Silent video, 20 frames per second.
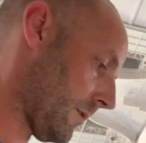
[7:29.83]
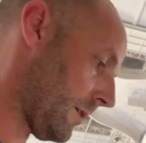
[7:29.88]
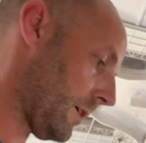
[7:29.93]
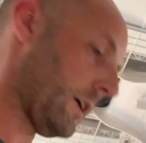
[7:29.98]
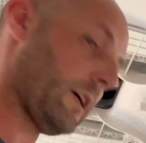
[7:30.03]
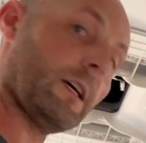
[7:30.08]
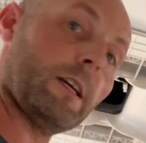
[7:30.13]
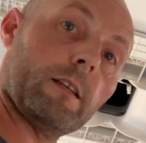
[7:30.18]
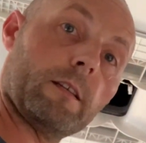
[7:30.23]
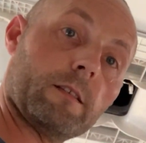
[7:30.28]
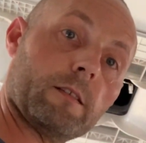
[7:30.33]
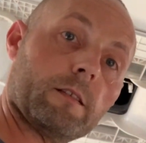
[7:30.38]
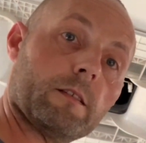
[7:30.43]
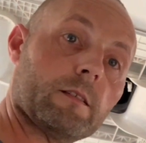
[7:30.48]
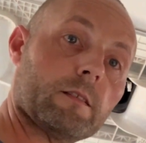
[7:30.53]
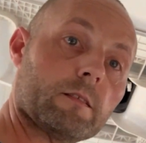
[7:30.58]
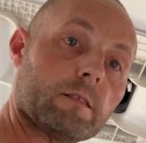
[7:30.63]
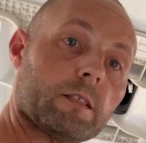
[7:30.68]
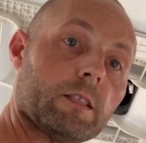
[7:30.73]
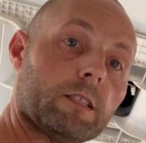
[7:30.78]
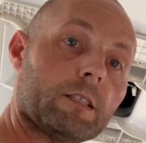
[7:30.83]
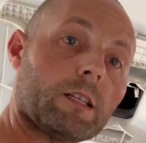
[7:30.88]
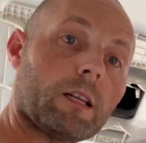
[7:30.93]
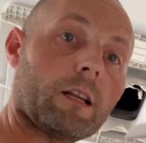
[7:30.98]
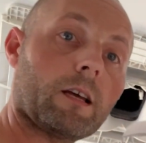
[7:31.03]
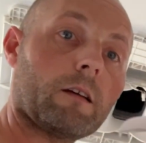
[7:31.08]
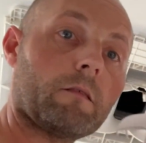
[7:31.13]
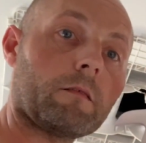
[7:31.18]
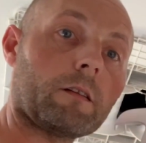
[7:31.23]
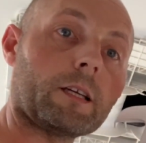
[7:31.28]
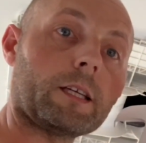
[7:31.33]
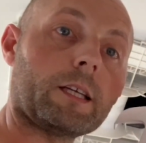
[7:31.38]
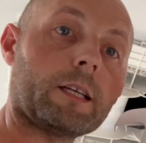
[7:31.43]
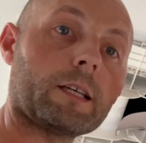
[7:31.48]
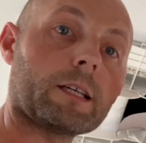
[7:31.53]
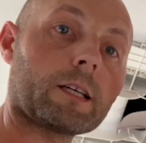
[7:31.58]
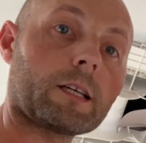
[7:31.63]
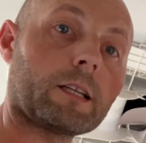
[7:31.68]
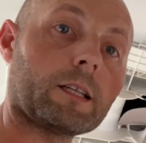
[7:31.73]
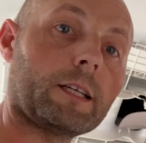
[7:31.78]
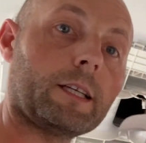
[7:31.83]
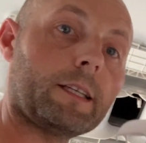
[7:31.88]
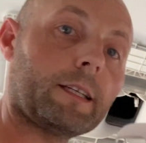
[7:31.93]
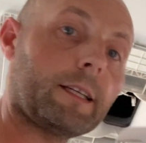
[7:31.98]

Okay, she's lovely and clean